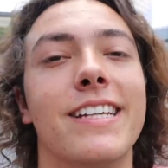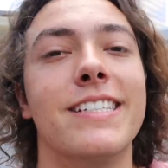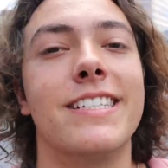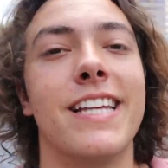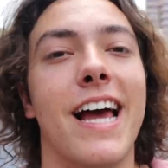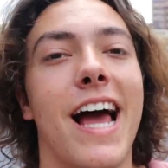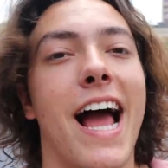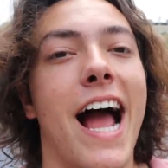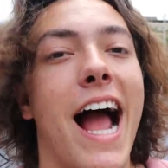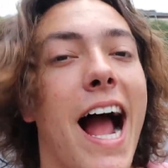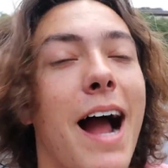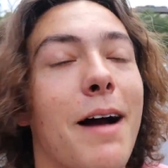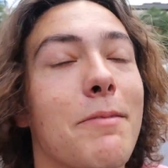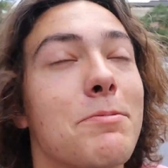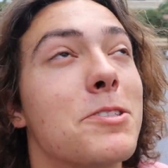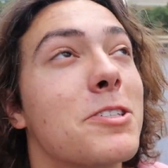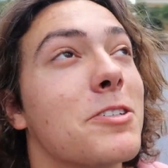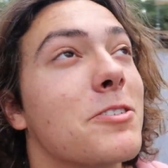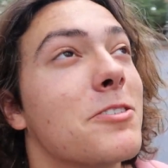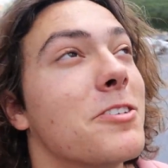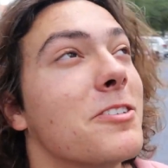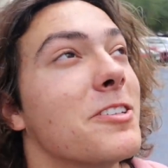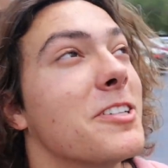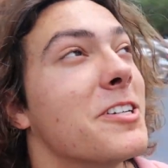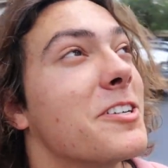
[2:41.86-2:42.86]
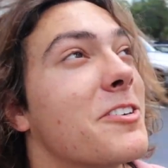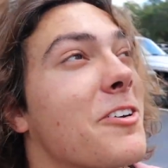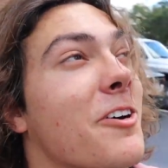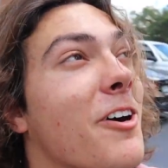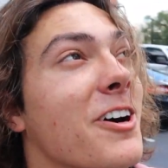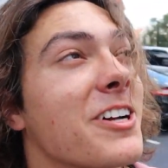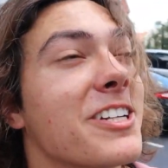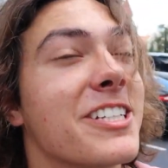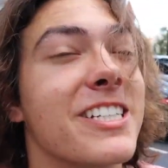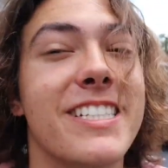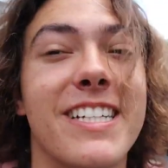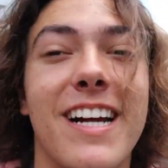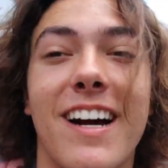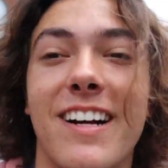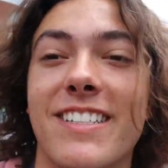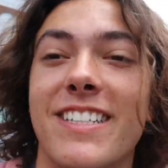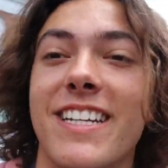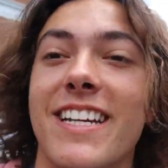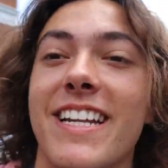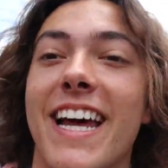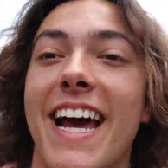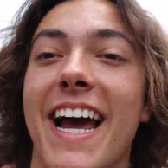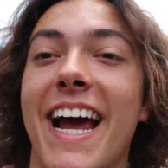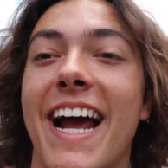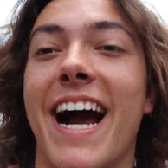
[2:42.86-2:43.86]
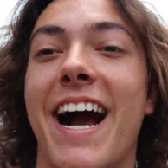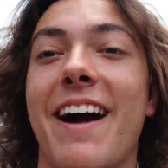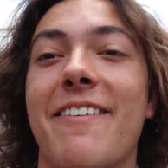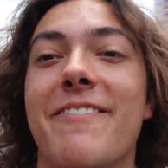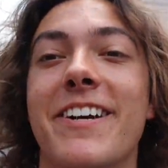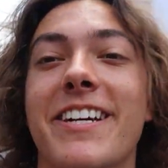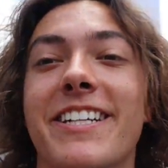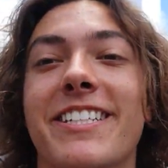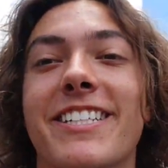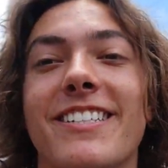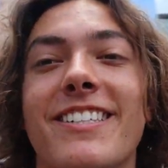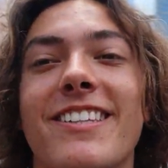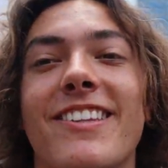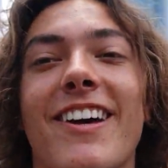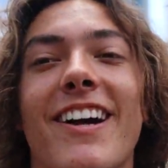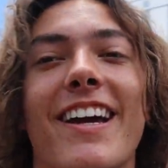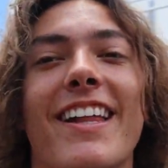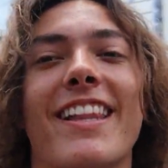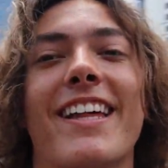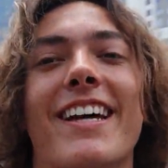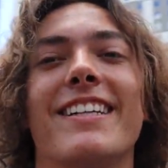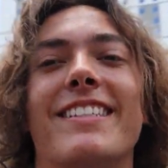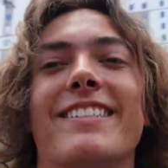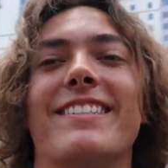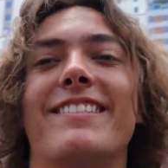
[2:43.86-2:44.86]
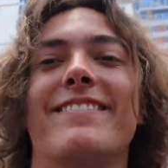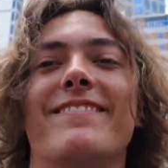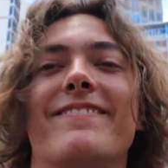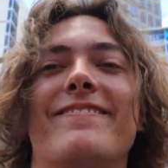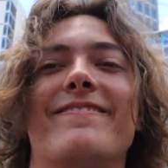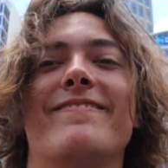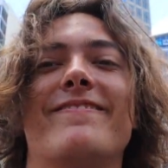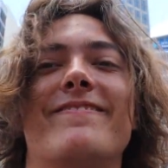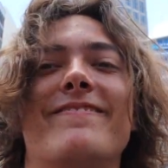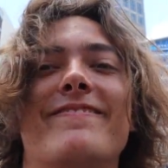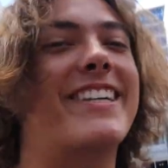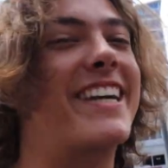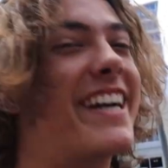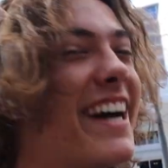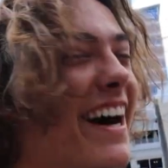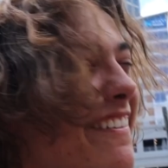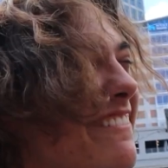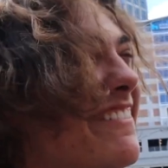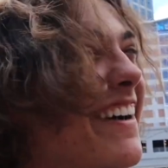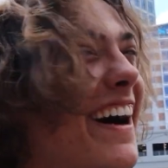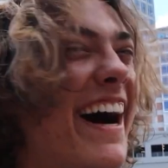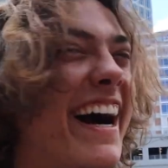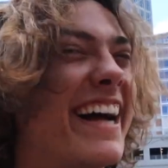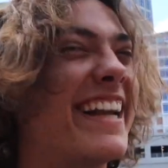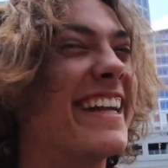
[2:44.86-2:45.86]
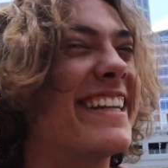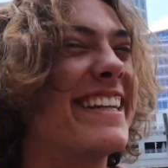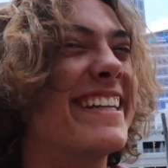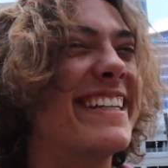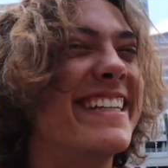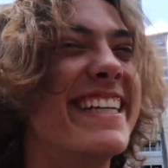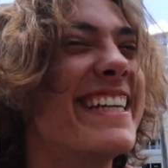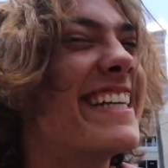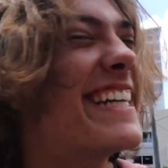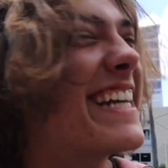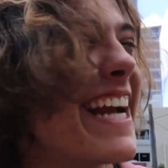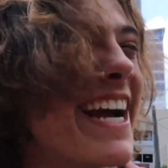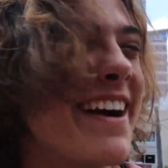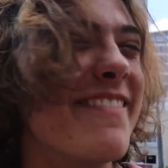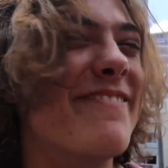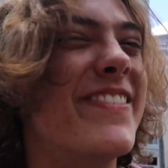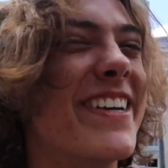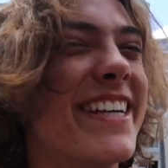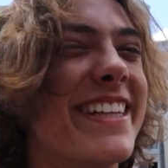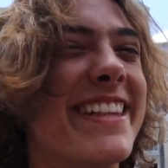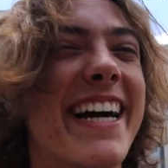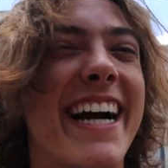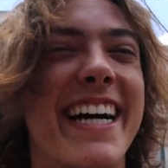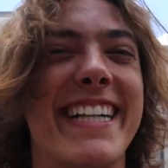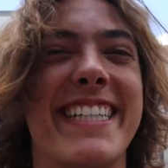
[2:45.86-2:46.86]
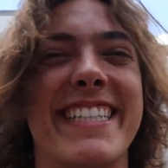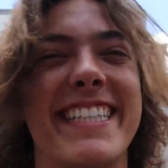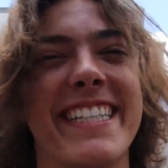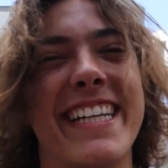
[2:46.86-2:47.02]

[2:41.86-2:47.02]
it is absolutely gorgeous out today. I mean, just look at this. Come on, you can't beat that